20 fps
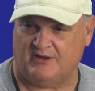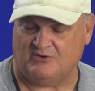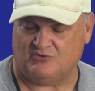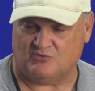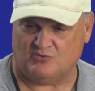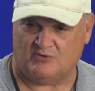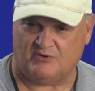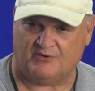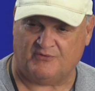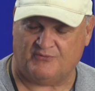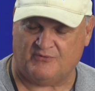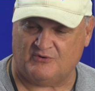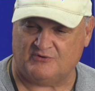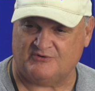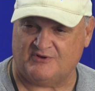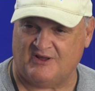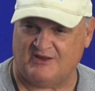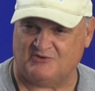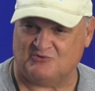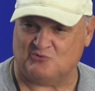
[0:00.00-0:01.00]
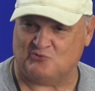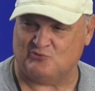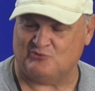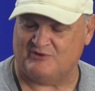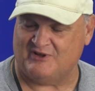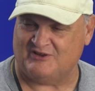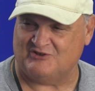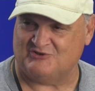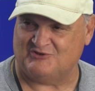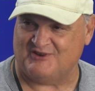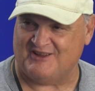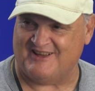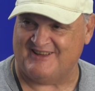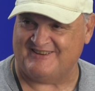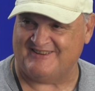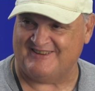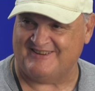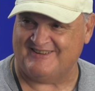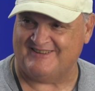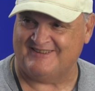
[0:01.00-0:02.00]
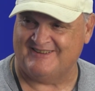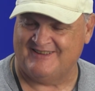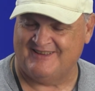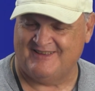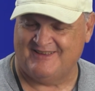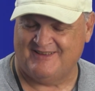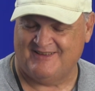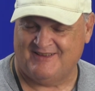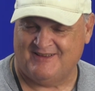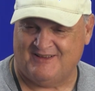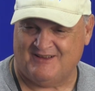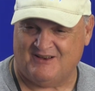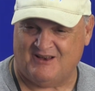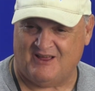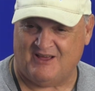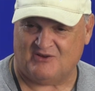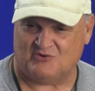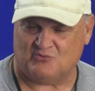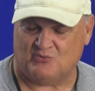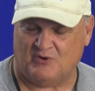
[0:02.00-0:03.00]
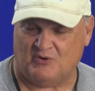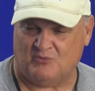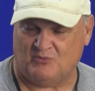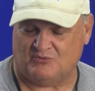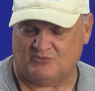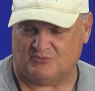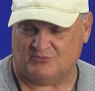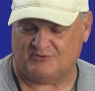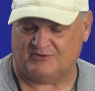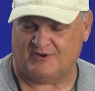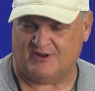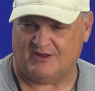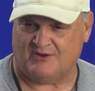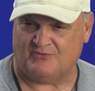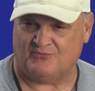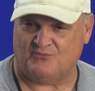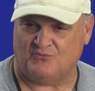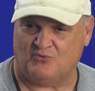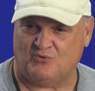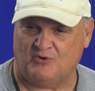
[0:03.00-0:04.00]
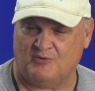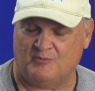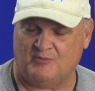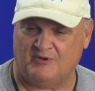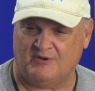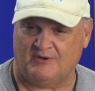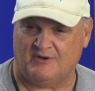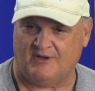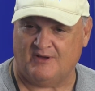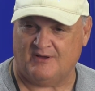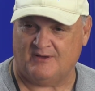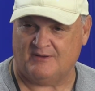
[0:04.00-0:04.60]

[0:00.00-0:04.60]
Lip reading: He scored his first high school touchdown last week, which was nice for him, and